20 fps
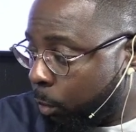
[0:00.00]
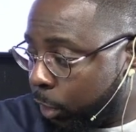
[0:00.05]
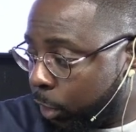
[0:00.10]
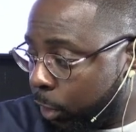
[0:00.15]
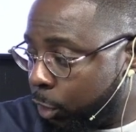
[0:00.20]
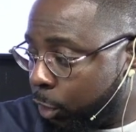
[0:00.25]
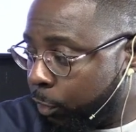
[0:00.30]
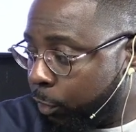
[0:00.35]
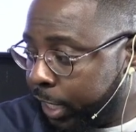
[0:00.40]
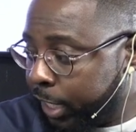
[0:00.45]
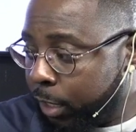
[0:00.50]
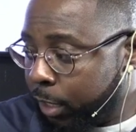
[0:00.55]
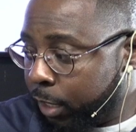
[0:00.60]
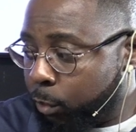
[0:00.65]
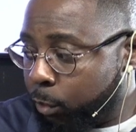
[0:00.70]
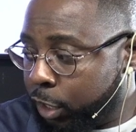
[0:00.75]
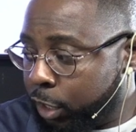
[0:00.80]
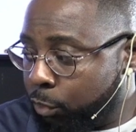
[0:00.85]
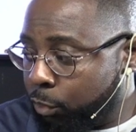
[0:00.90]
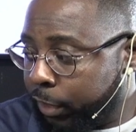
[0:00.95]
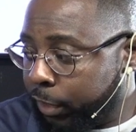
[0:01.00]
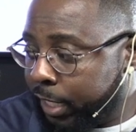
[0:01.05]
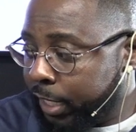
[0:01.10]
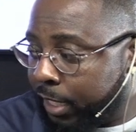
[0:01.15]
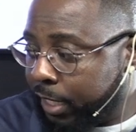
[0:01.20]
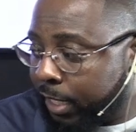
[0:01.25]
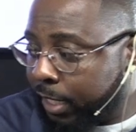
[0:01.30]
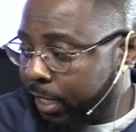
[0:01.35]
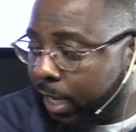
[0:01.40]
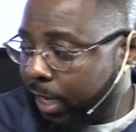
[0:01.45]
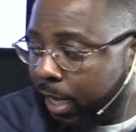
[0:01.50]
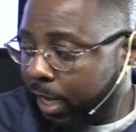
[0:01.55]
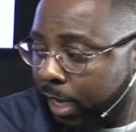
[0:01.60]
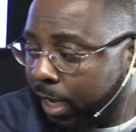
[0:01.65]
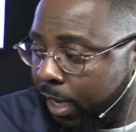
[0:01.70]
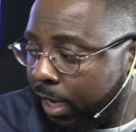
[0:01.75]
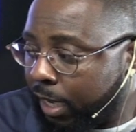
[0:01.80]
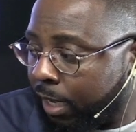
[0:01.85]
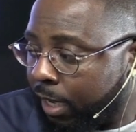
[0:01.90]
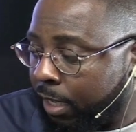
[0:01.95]
When you read, when you read the,
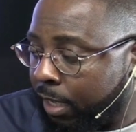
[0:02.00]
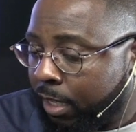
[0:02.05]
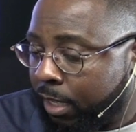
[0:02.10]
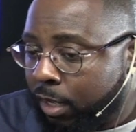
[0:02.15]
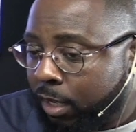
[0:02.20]
uh,